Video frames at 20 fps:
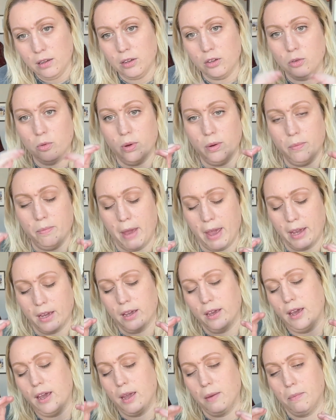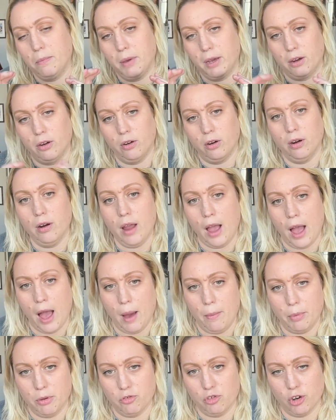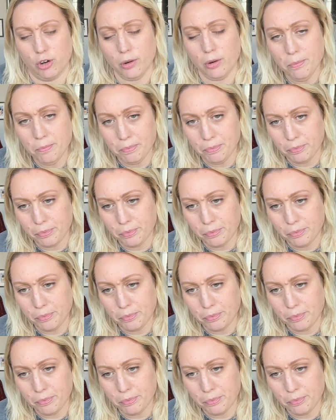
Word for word: you would make a bigger aperture,